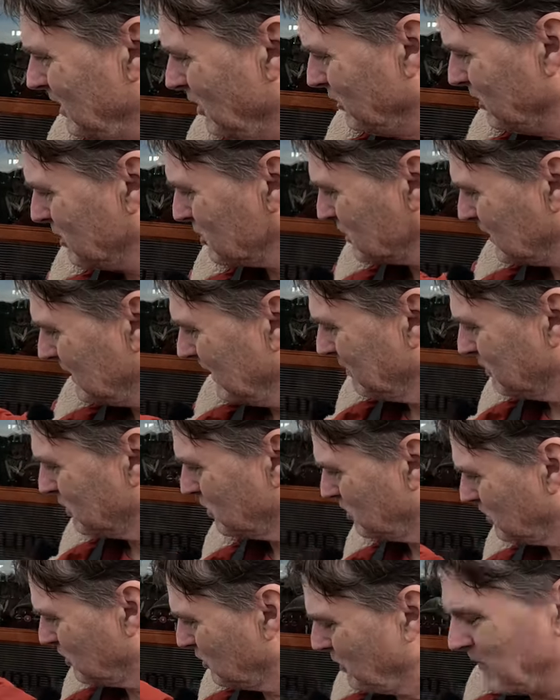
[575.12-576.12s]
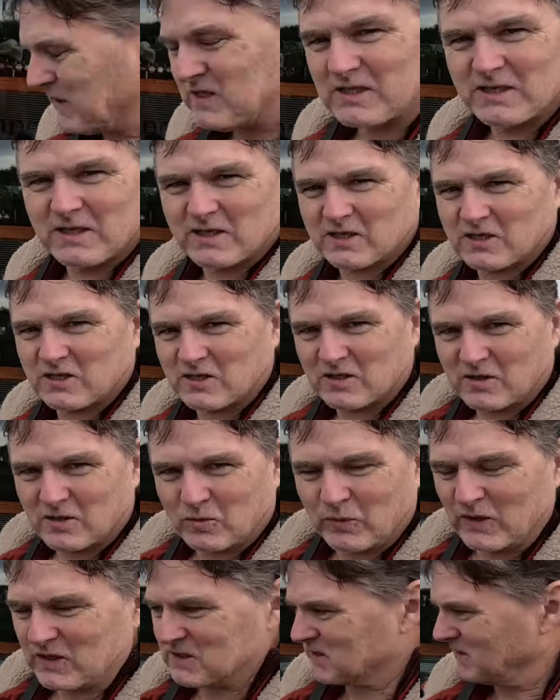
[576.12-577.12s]
know you just keep twisting it,
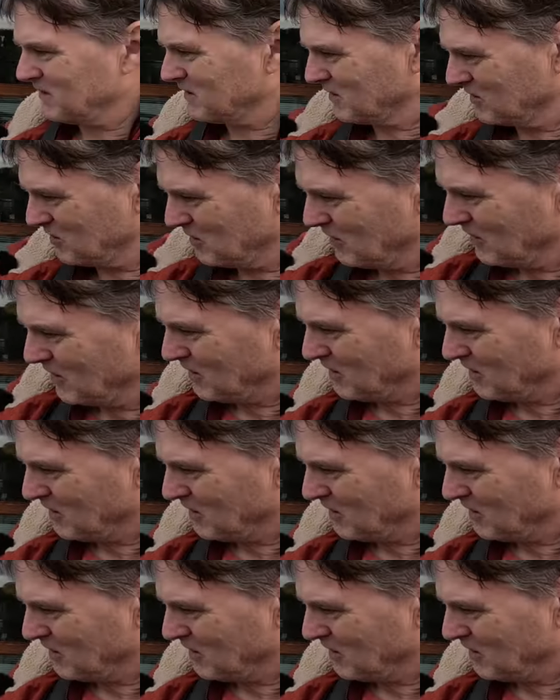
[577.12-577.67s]
twisting it, and